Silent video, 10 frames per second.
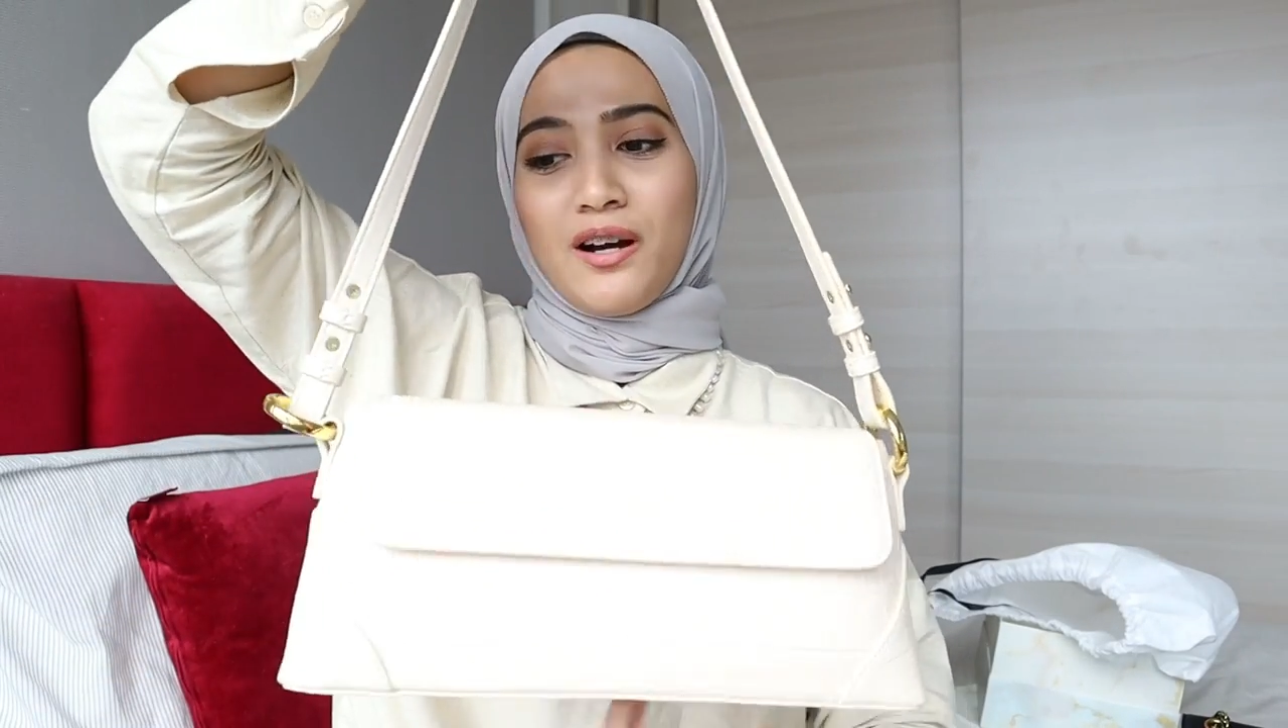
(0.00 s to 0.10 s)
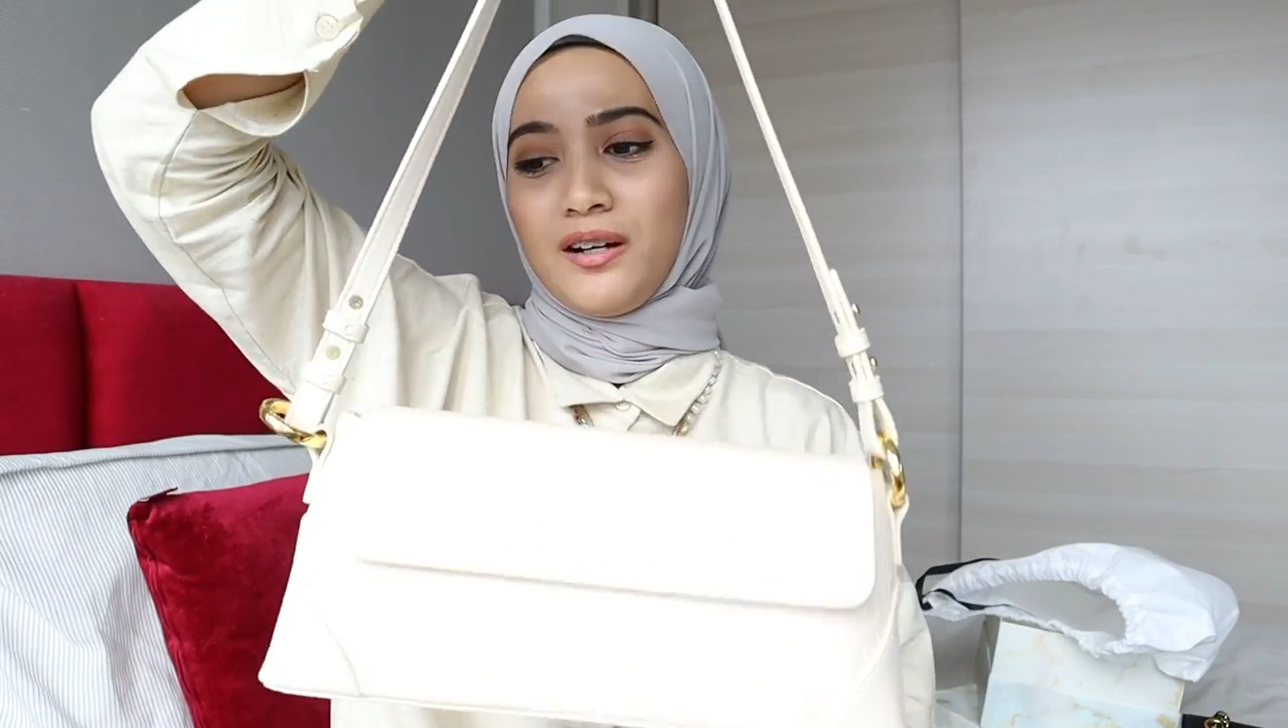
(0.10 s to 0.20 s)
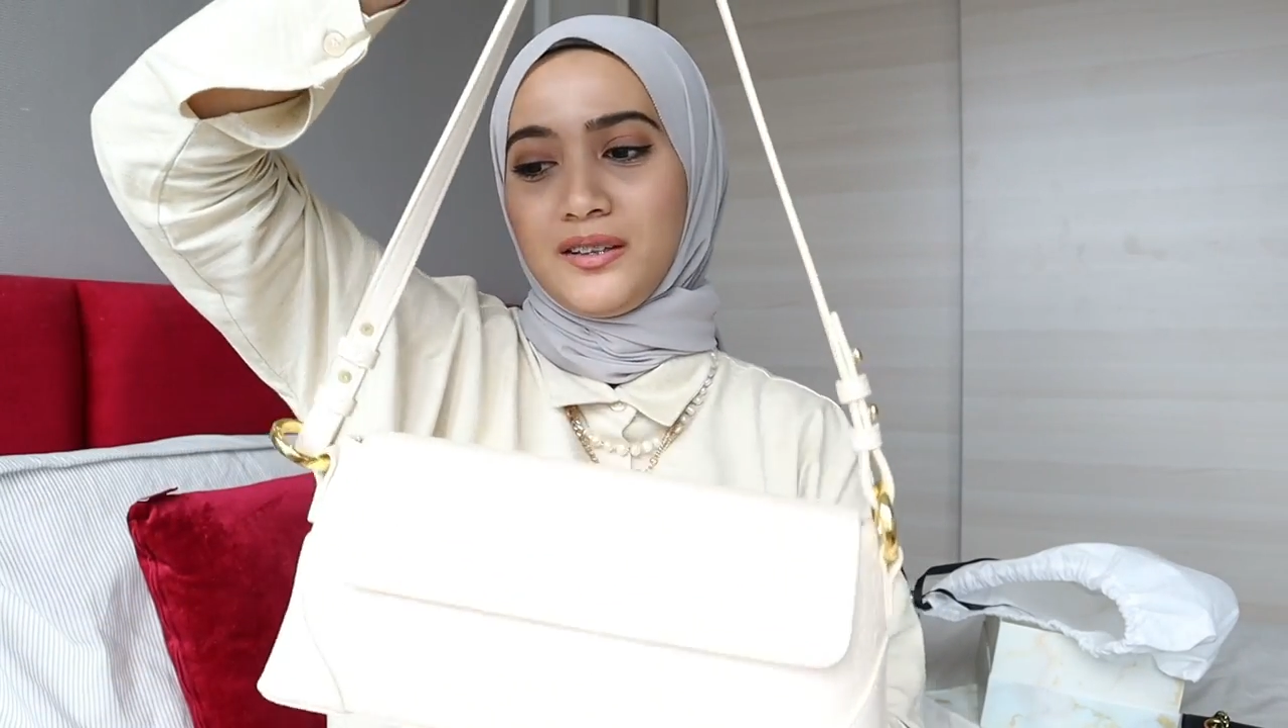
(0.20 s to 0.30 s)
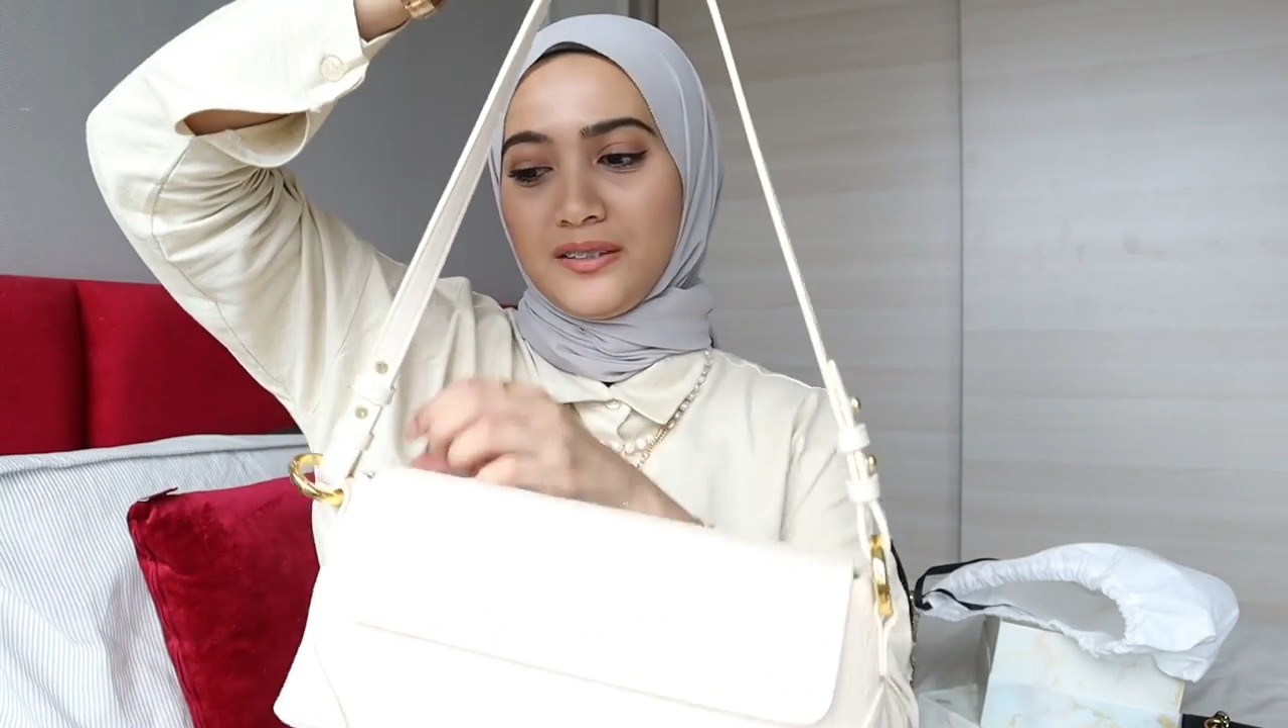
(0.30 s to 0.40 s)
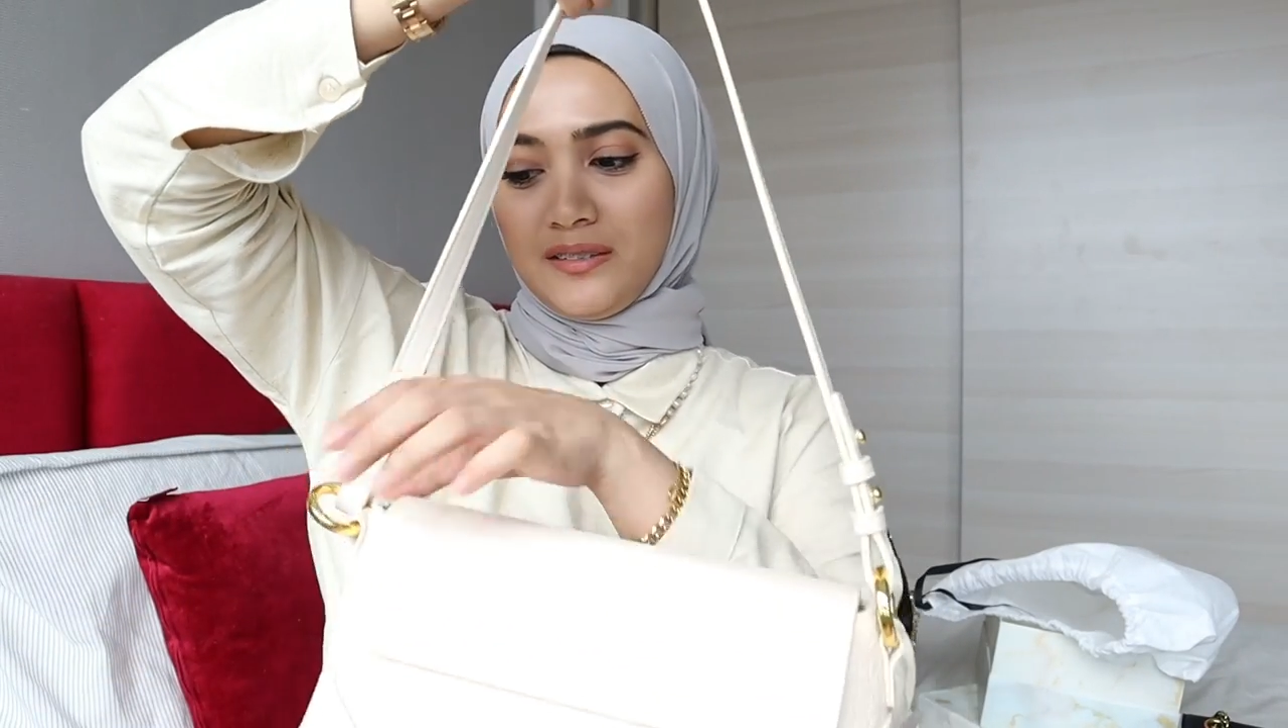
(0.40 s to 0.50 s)

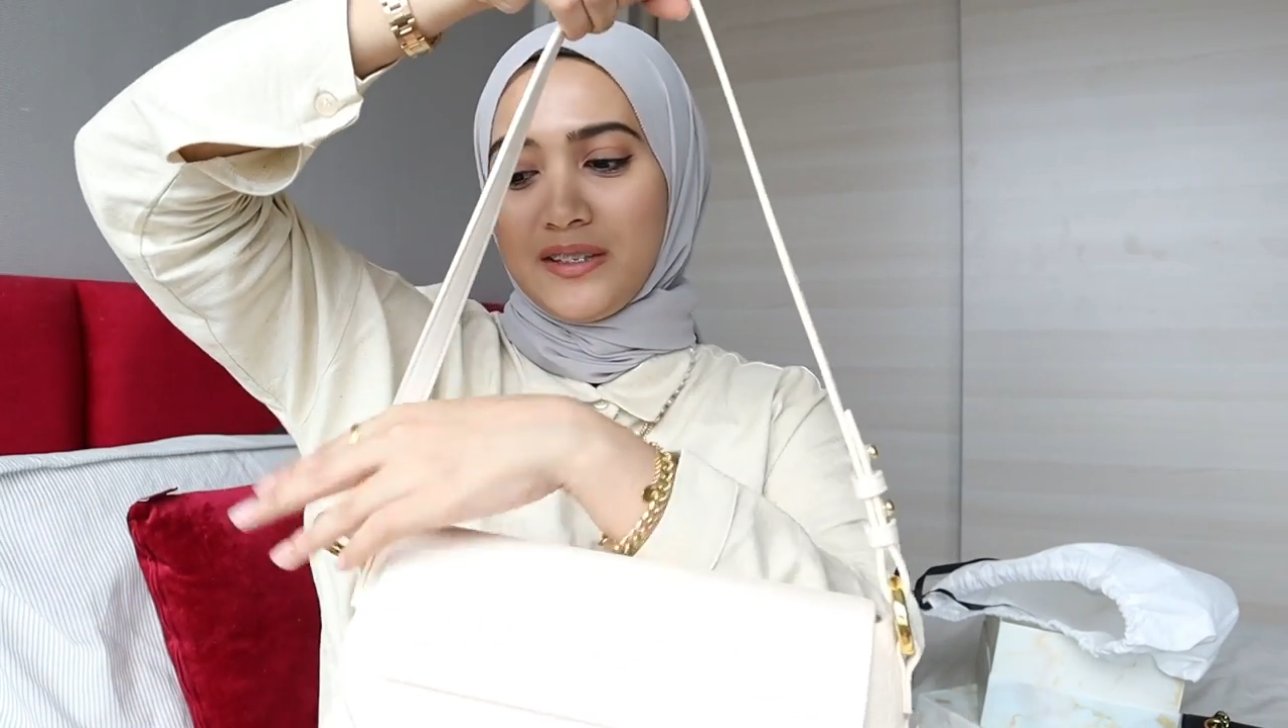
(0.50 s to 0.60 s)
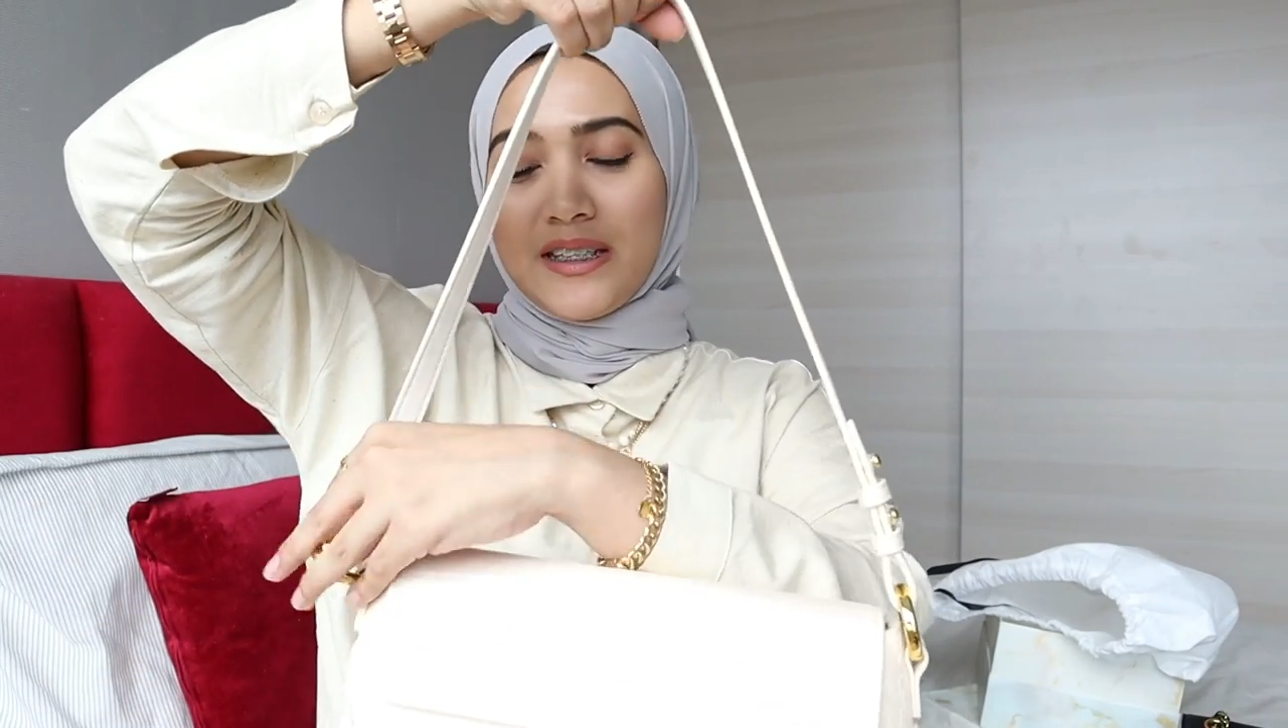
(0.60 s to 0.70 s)
all.